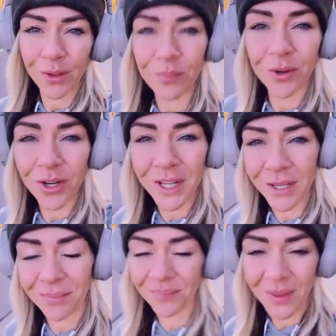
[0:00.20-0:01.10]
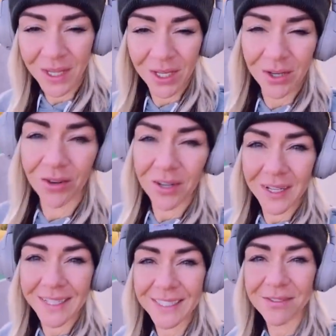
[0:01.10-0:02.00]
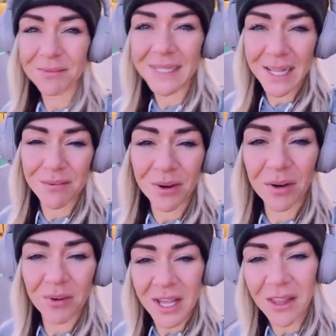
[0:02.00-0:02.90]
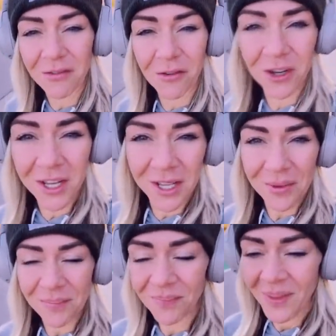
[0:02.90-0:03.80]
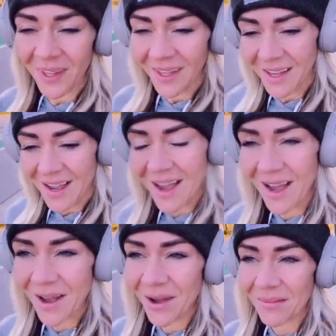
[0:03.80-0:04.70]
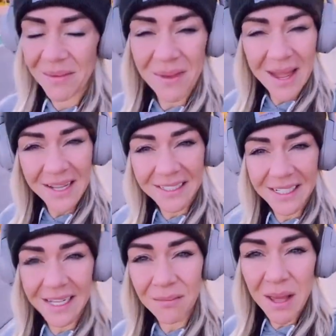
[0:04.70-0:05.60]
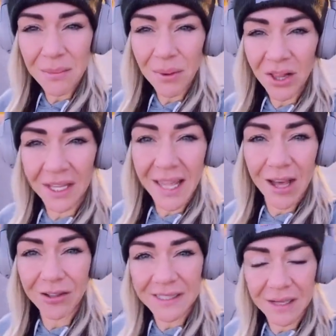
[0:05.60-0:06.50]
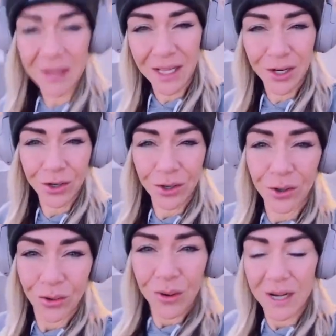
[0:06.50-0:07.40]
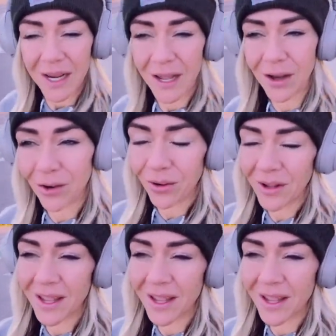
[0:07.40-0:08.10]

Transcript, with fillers: Good morning. Greetings from Santa Barbara, California. Um, I'm attending Metabolic Health Summit right now.